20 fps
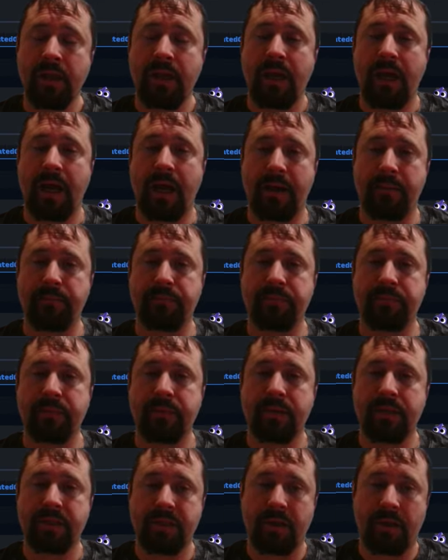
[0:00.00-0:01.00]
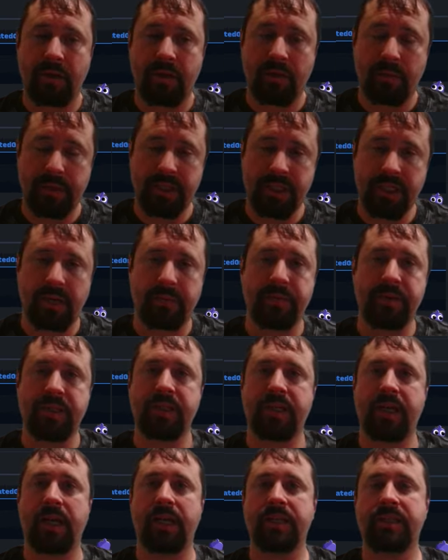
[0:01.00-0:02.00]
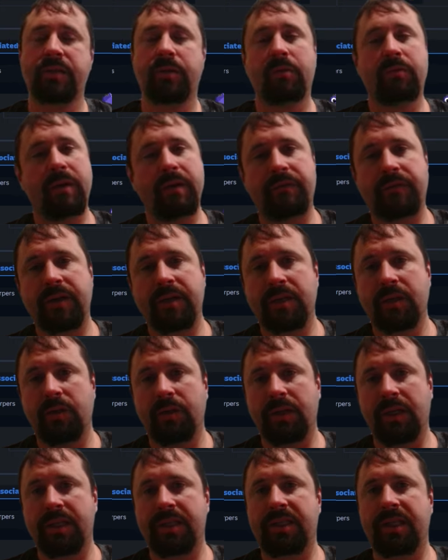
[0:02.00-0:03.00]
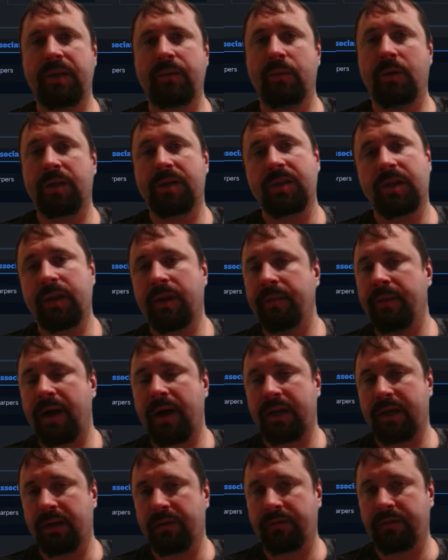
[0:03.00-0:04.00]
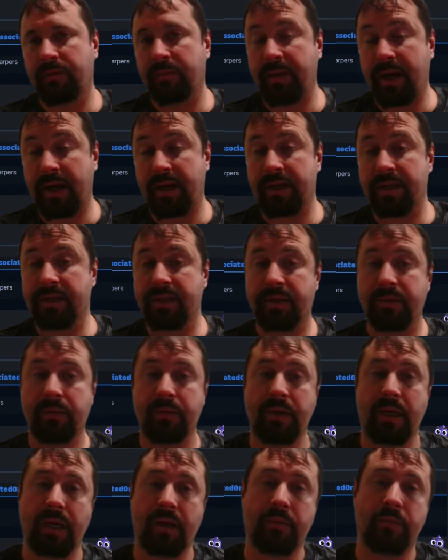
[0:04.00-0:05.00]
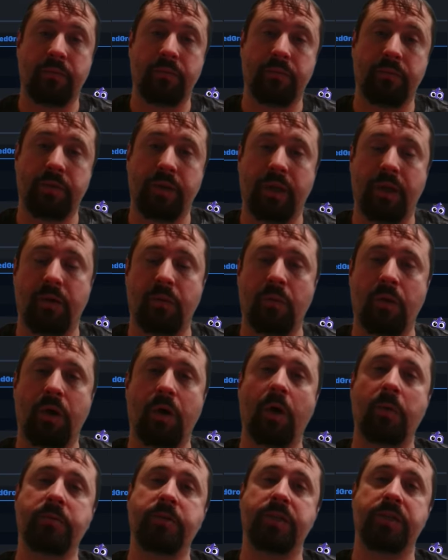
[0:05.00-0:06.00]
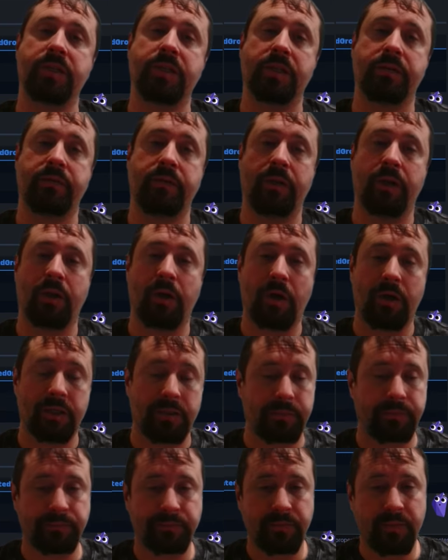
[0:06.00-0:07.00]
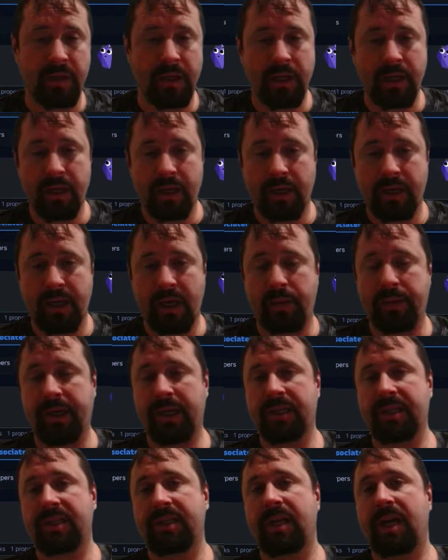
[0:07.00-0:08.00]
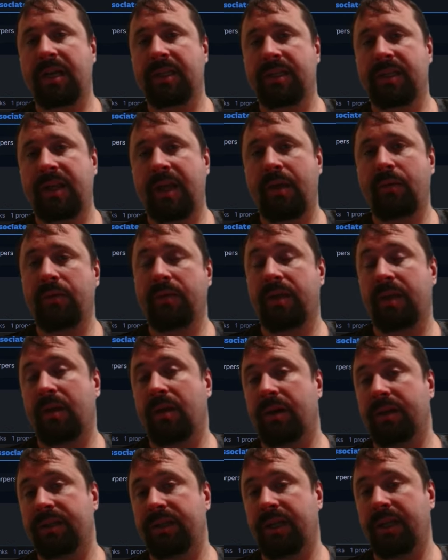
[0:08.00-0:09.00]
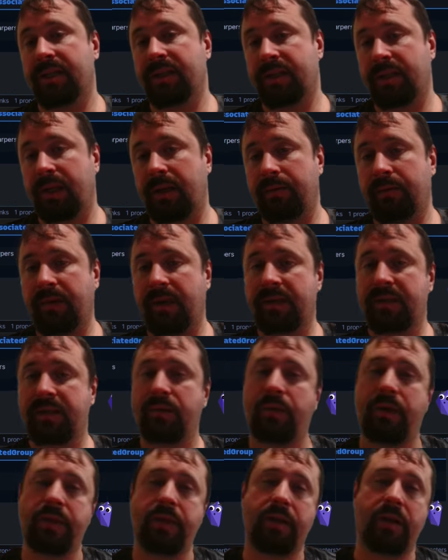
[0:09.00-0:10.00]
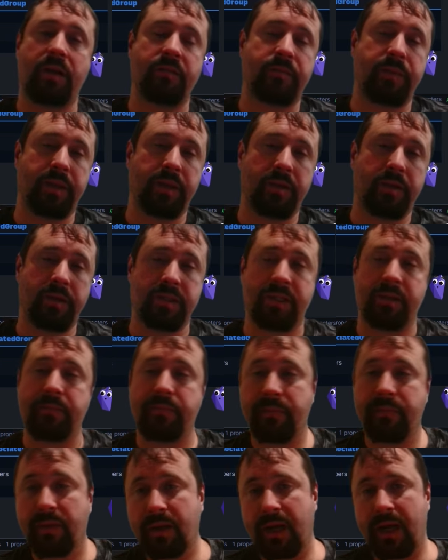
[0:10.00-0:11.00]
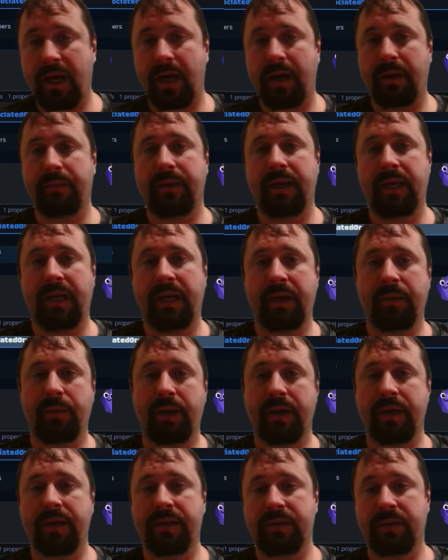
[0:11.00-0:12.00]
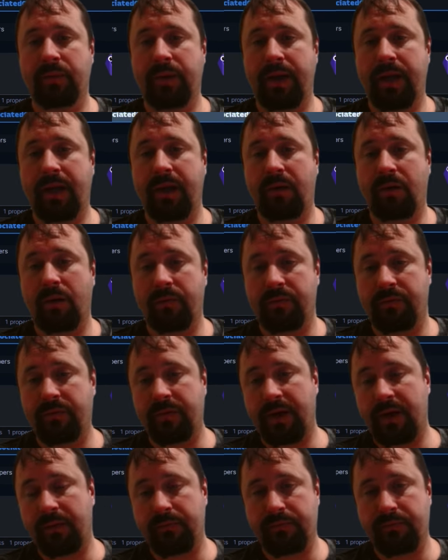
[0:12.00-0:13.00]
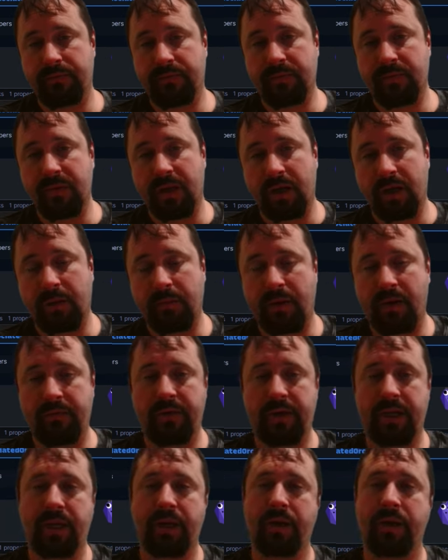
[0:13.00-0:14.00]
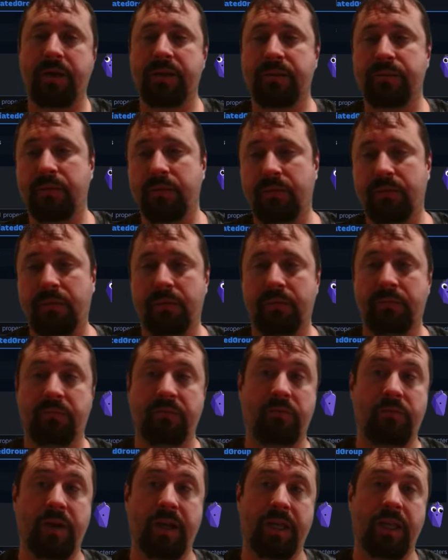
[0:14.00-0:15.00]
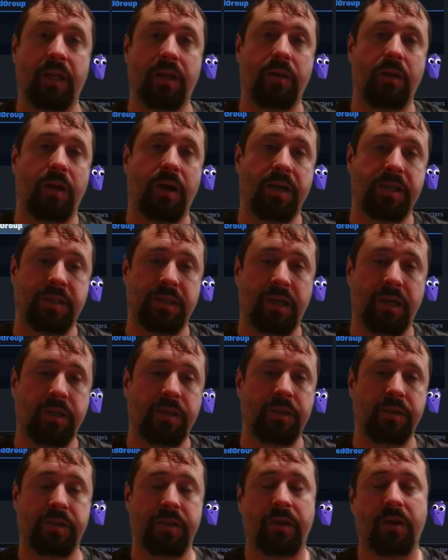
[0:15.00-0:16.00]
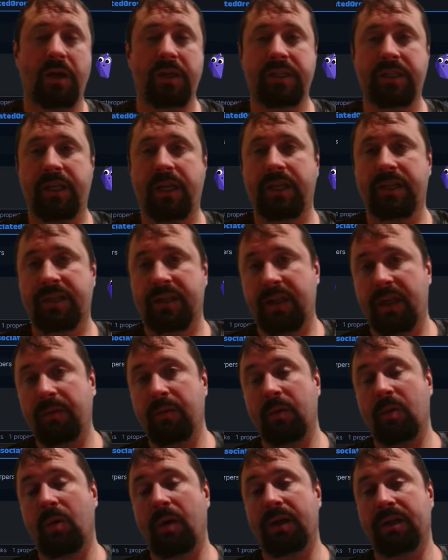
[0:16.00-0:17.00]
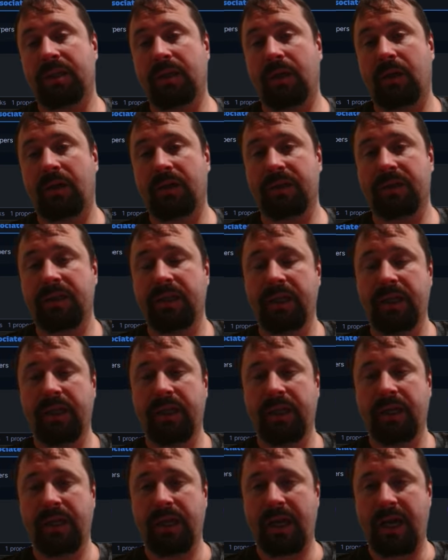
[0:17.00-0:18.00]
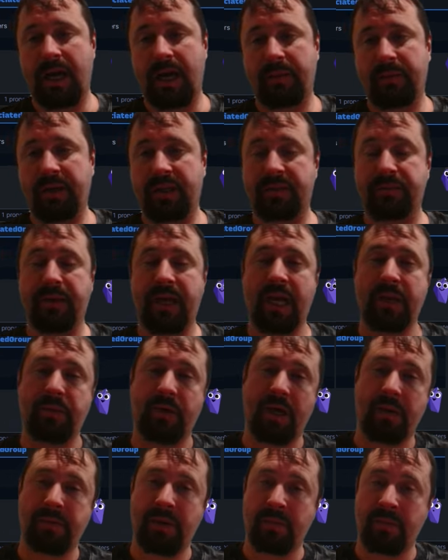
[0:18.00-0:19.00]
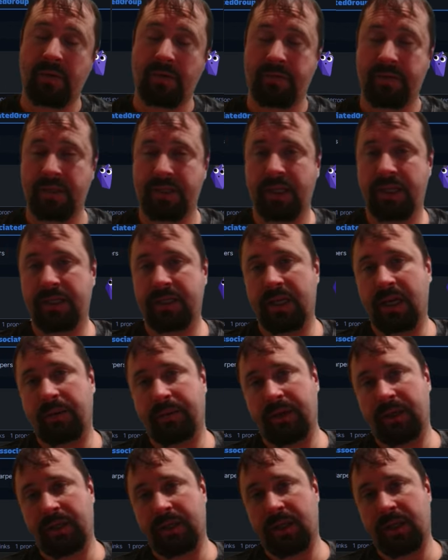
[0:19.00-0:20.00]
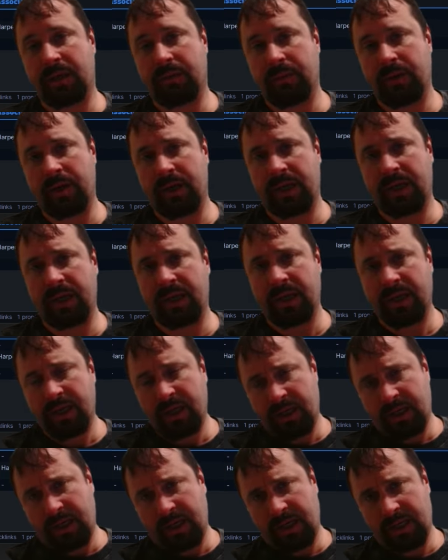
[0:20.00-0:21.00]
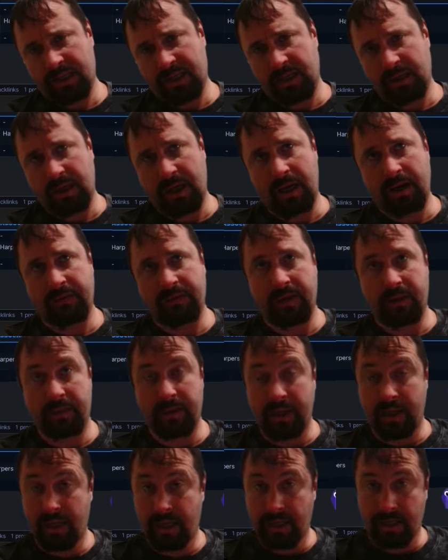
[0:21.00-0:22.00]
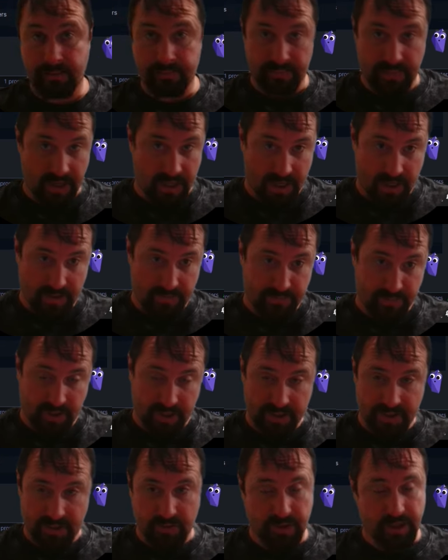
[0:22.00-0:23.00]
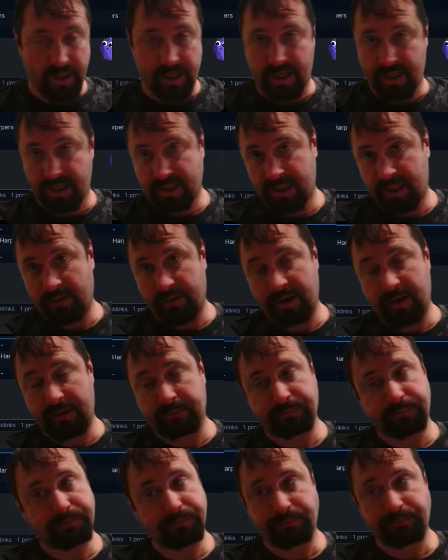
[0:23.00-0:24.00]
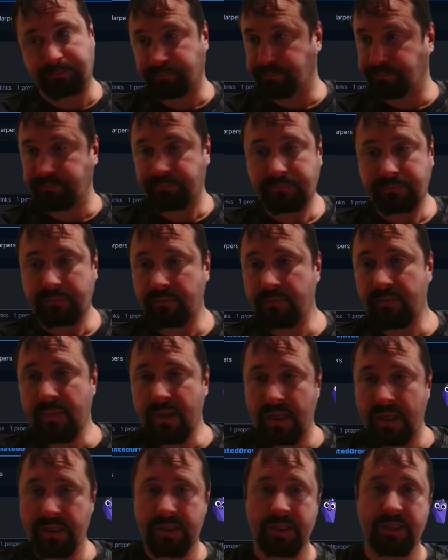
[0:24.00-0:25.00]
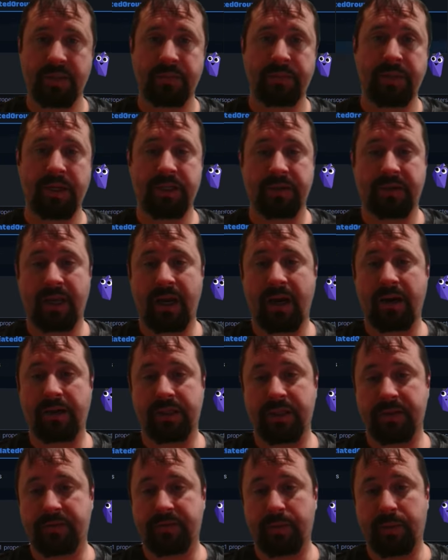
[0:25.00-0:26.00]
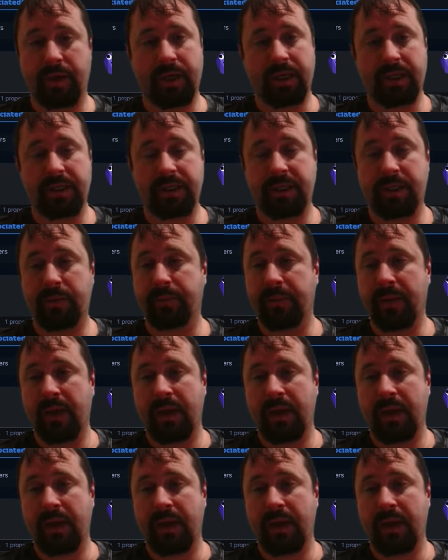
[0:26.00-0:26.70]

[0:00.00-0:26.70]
So I thought we'd jump in today. Let's do a refresh look. Let's see what's on the market for banners and what options have you got. Now we're going to start today with the ITS theme. That's the one that I've been using, and anyone who's aware of my videos will recognize that I use the ITS theme quite a lot. It's made by a member of the TTRPG community, SLRVB. I still don't know how to say your name. It's just a bunch of characters from what I can tell.